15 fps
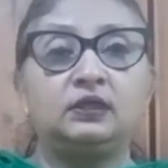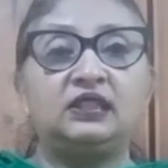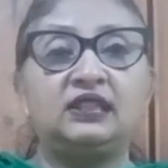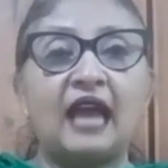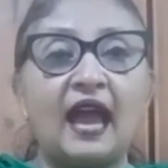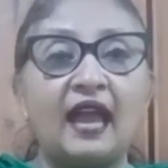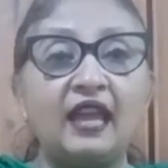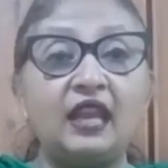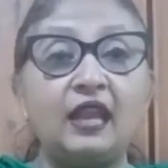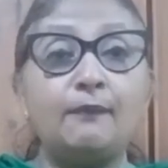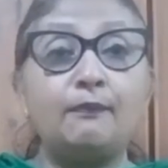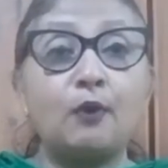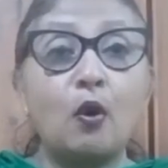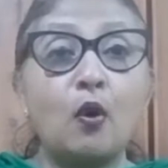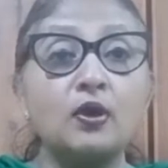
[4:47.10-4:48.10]
tiny
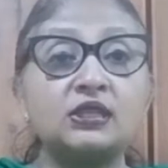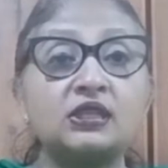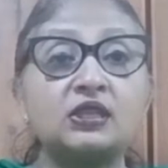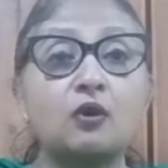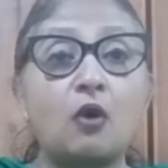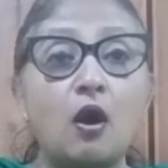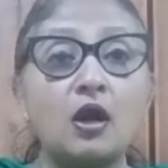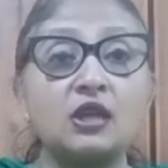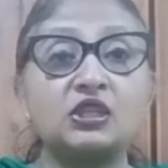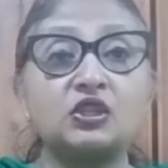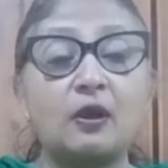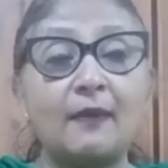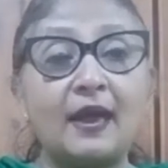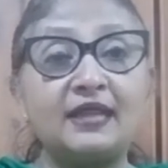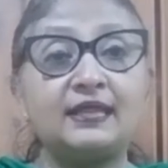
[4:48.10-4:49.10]
pores called
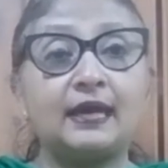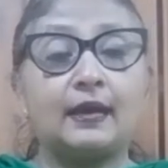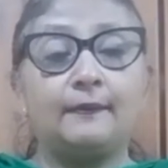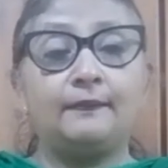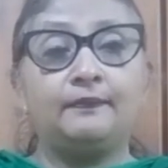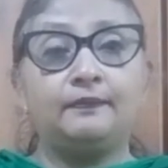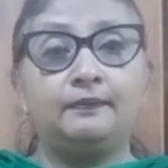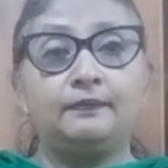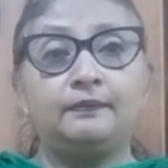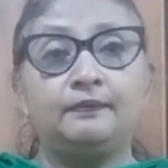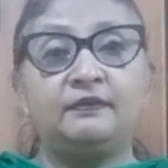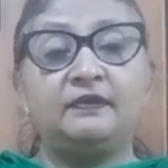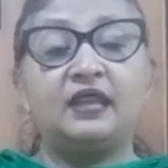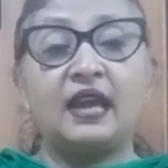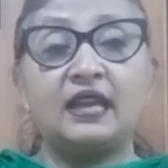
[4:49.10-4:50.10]
stomata
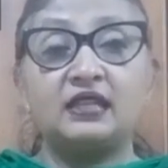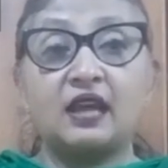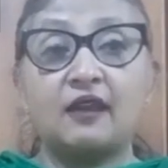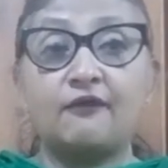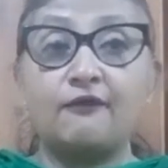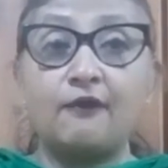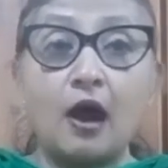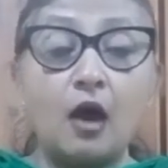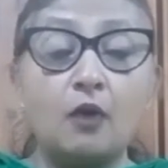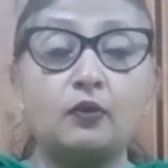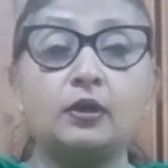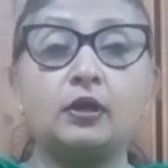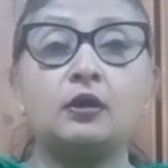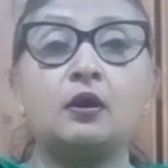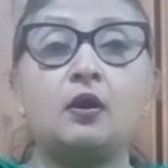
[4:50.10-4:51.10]
that are
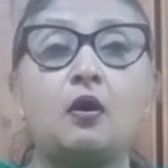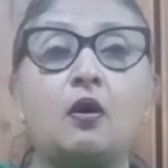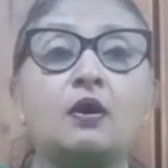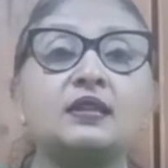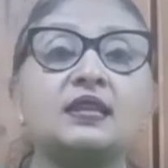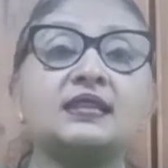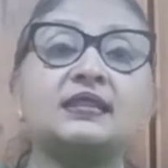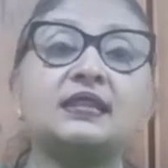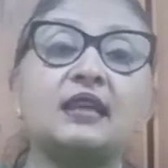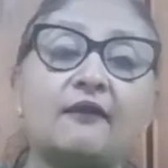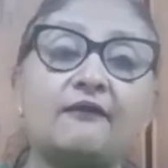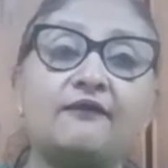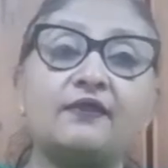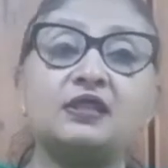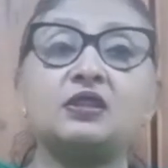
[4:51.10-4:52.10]
found on the
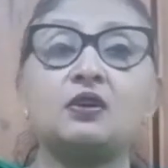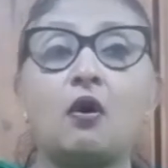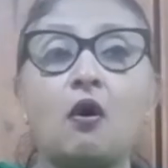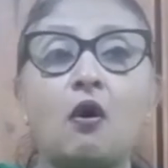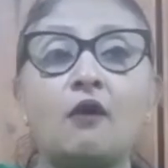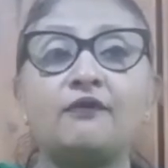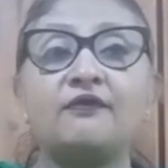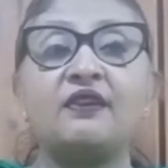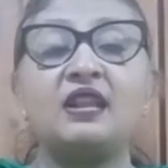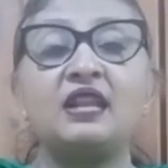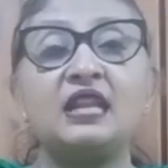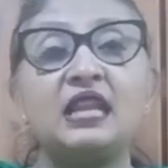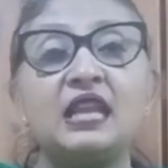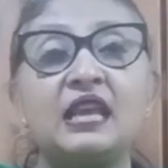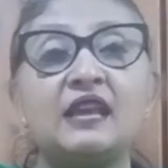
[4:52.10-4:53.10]
surface of
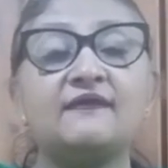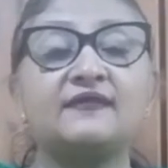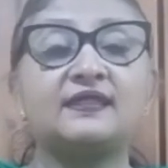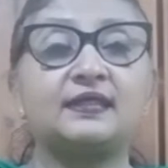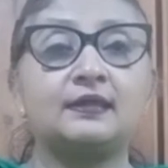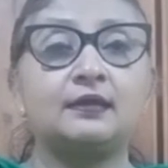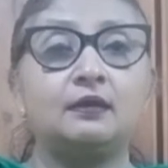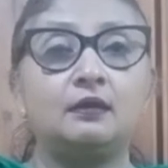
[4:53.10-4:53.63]
leaves.